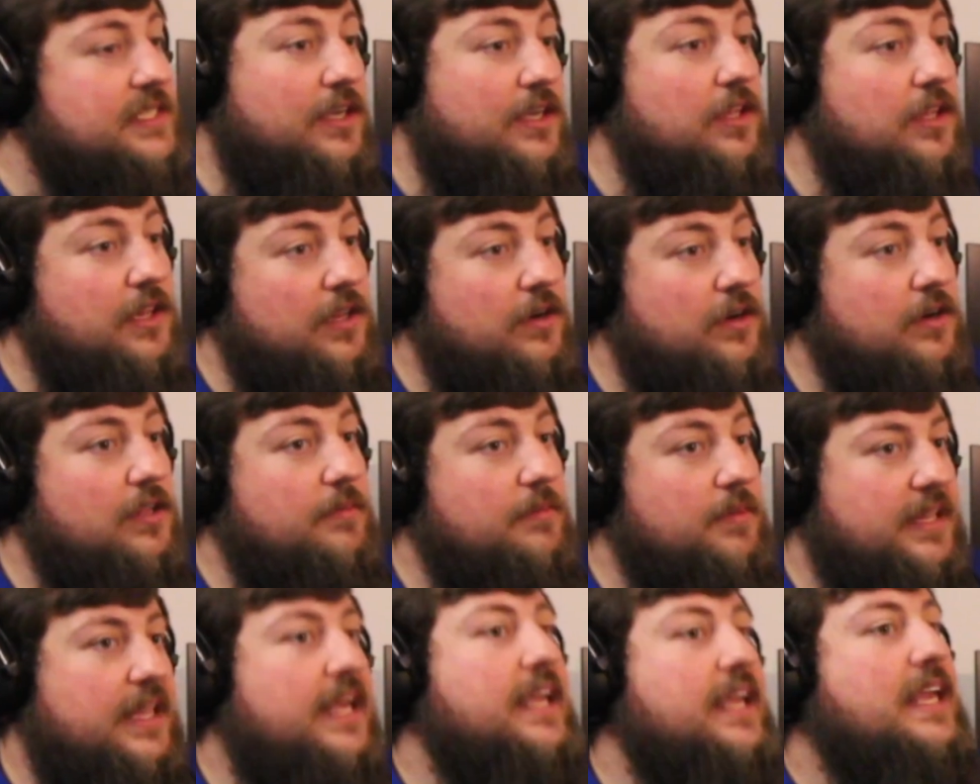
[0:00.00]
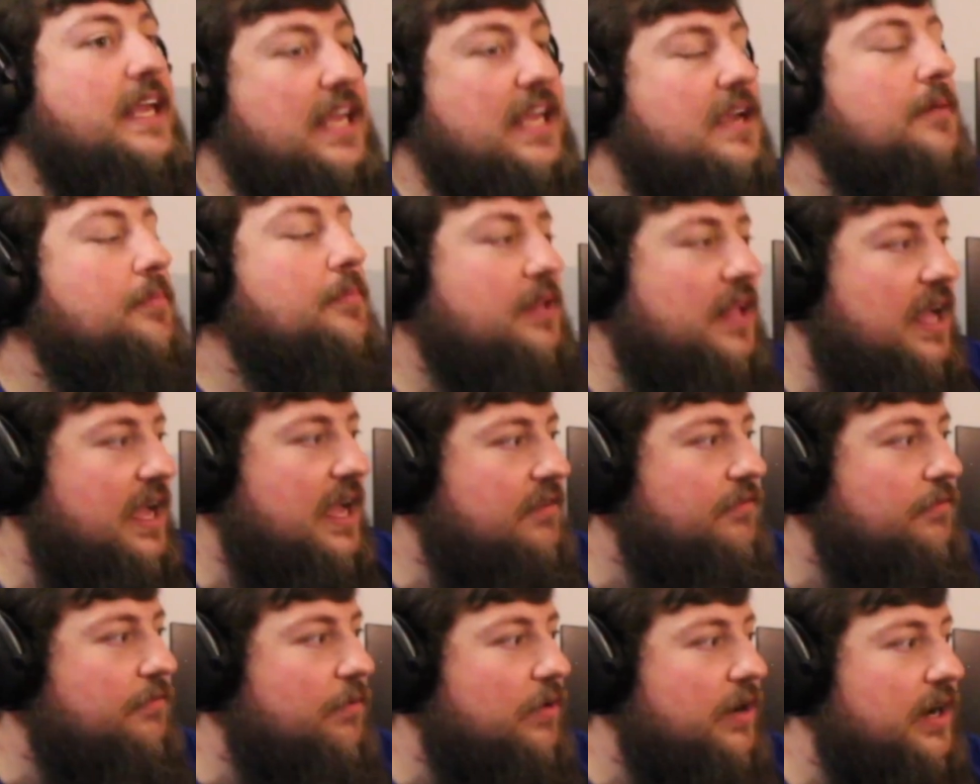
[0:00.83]
It could literally be like he
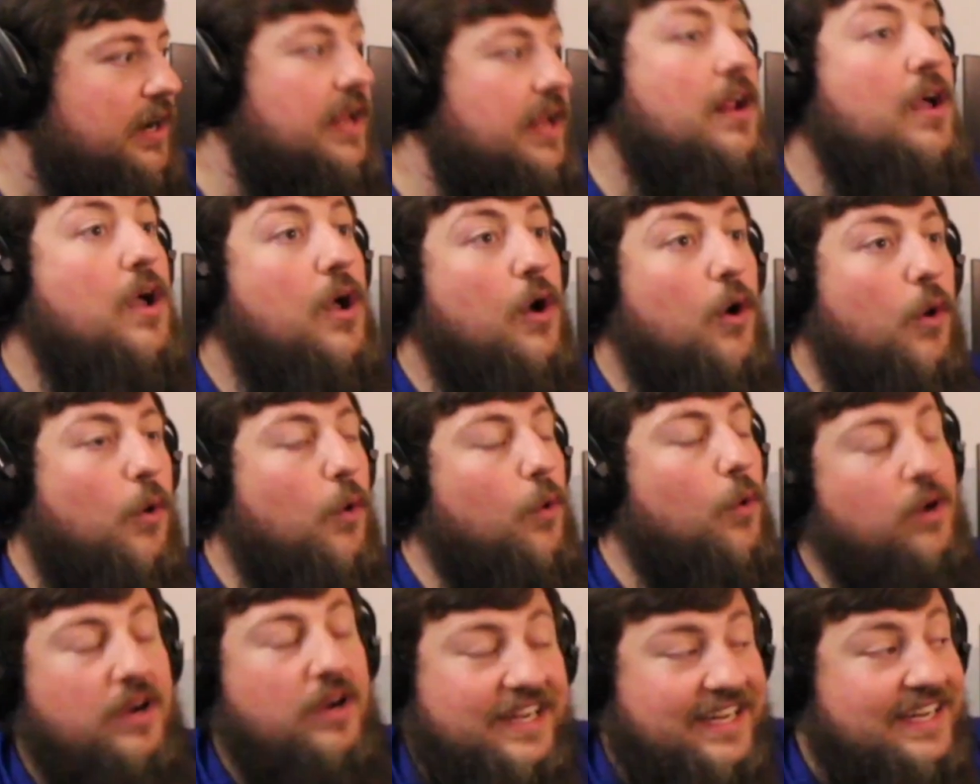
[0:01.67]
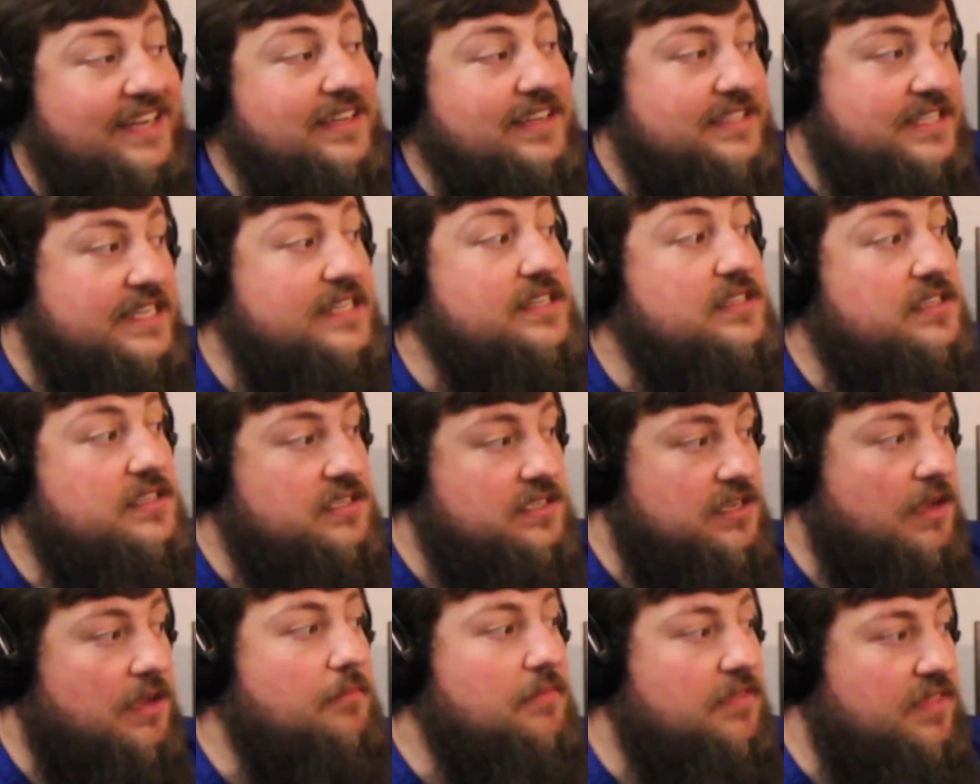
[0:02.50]
applied for it or he did
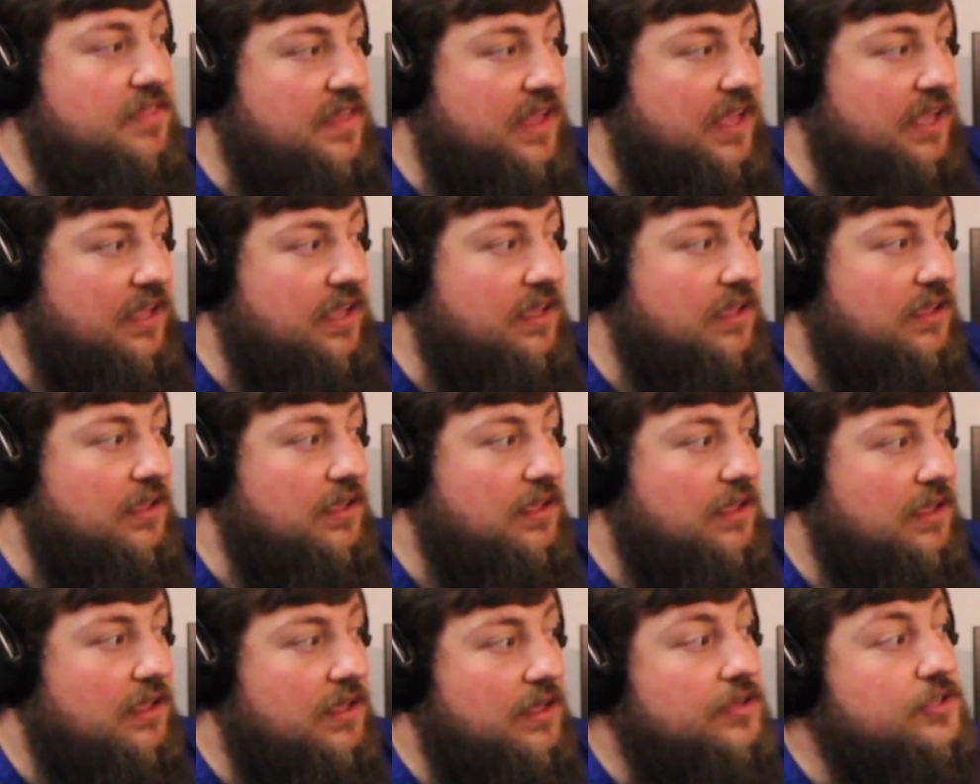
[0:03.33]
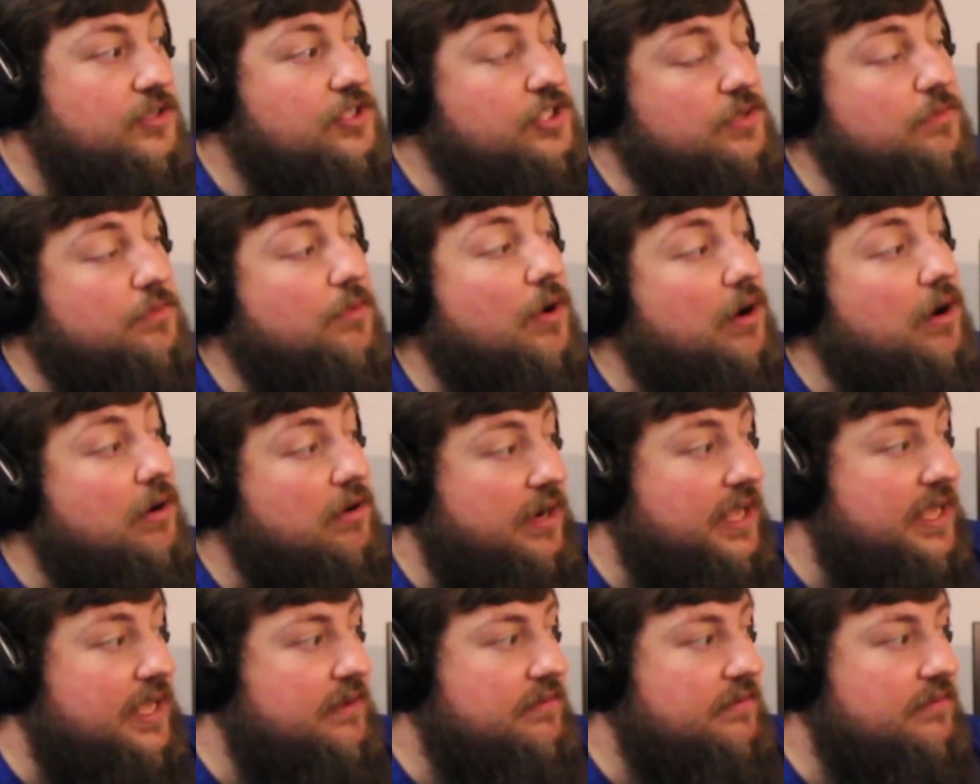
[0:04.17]
something to
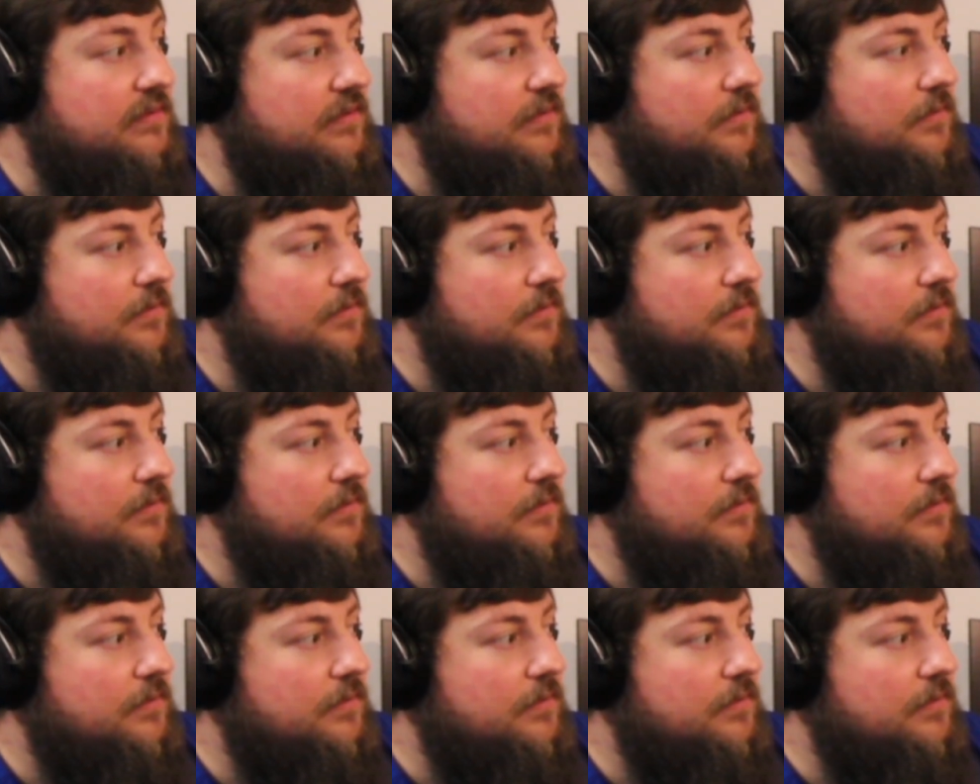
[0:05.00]
earn it.